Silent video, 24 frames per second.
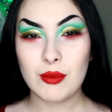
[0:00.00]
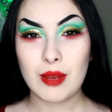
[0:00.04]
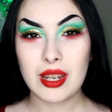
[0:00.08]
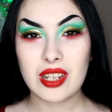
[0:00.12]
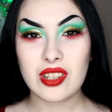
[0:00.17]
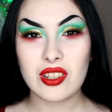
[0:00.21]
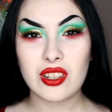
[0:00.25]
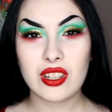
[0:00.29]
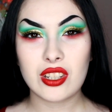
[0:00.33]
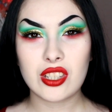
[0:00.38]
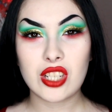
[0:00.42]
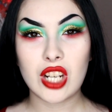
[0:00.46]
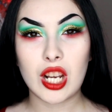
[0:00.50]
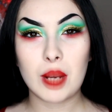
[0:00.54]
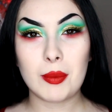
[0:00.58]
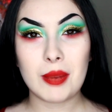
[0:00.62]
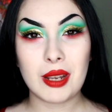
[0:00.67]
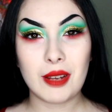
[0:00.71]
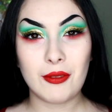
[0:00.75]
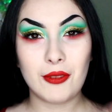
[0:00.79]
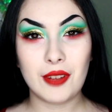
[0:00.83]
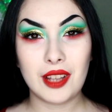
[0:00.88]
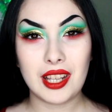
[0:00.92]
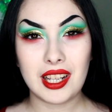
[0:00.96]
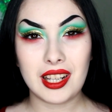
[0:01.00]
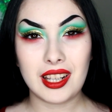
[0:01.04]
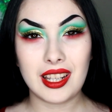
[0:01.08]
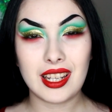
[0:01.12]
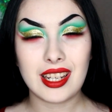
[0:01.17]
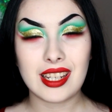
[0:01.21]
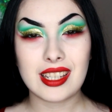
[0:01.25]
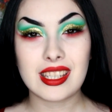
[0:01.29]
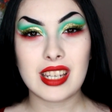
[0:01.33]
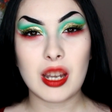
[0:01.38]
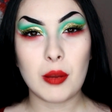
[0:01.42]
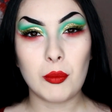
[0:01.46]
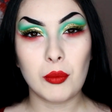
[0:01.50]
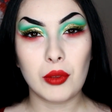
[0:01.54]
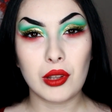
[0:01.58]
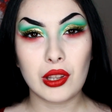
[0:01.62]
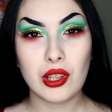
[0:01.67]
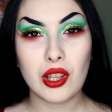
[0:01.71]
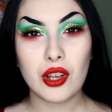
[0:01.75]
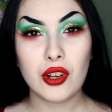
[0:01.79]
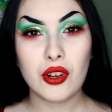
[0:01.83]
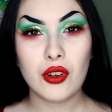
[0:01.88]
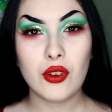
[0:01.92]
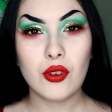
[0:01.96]
Make sure to check out my affiliate links down
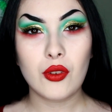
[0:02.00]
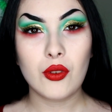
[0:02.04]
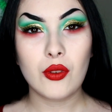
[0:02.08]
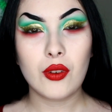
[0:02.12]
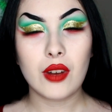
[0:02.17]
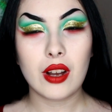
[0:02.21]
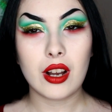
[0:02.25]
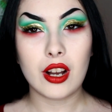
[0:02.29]
below.